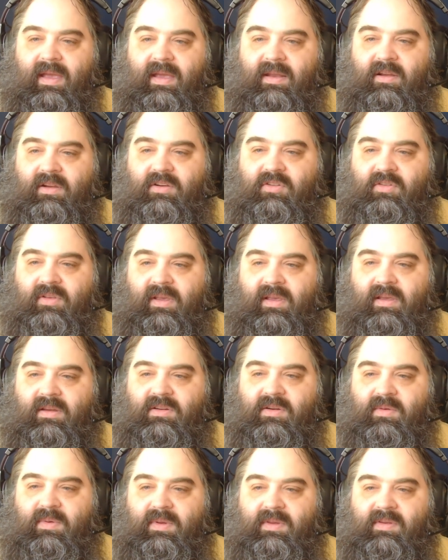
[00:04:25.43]
Initially,
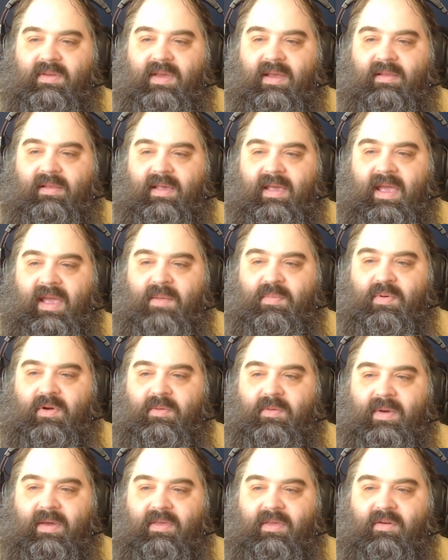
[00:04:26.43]
she was sadly
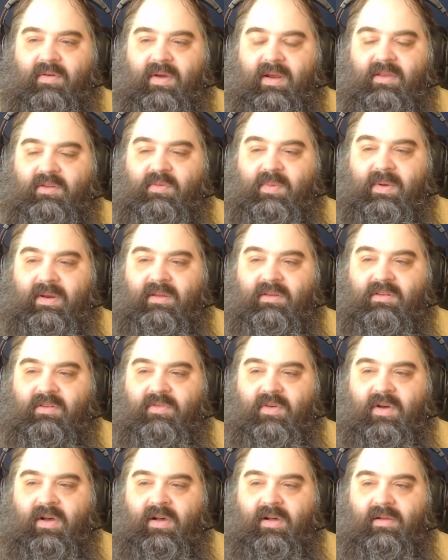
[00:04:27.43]
hampered by the greatest weakness
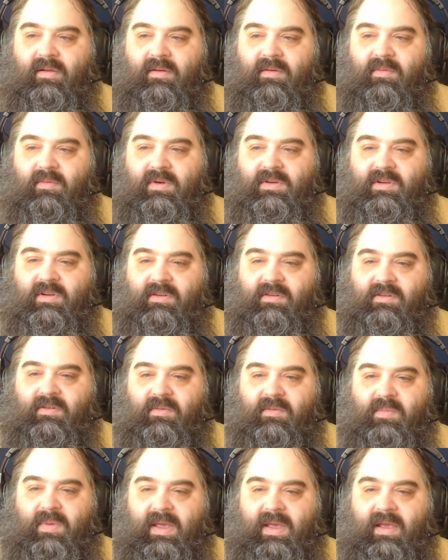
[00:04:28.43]
of all, which is
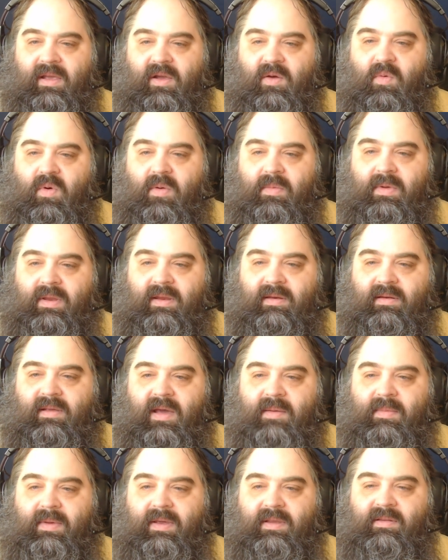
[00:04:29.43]
being a woman in
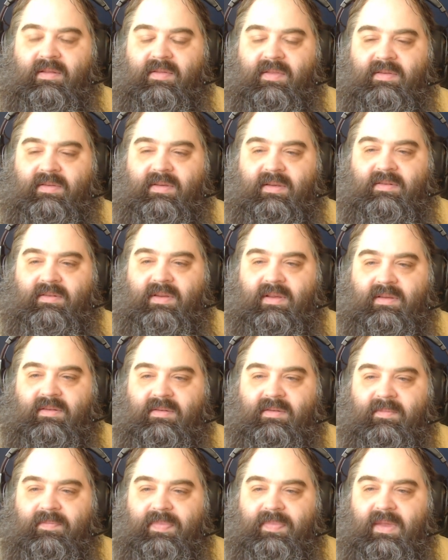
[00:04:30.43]
comics in the
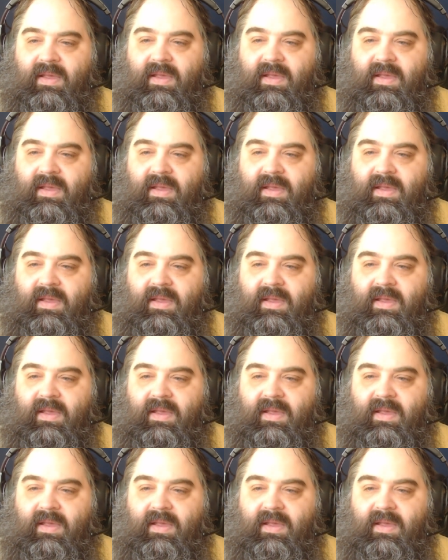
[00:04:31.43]
60s.